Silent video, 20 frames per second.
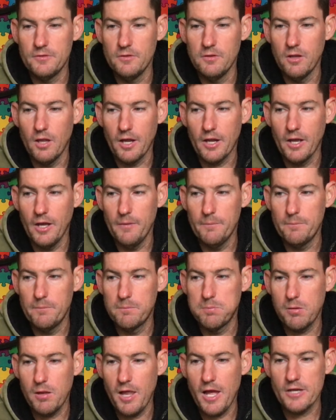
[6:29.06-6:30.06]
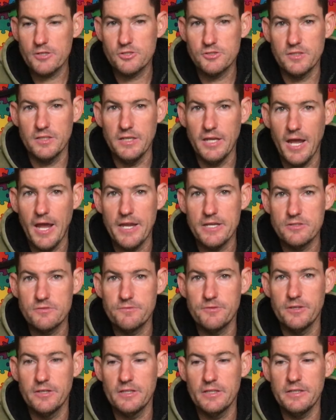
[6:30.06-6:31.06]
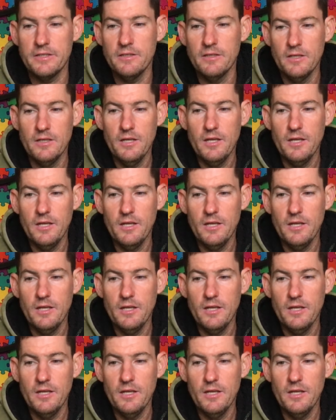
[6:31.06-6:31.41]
like a plush DH feeling,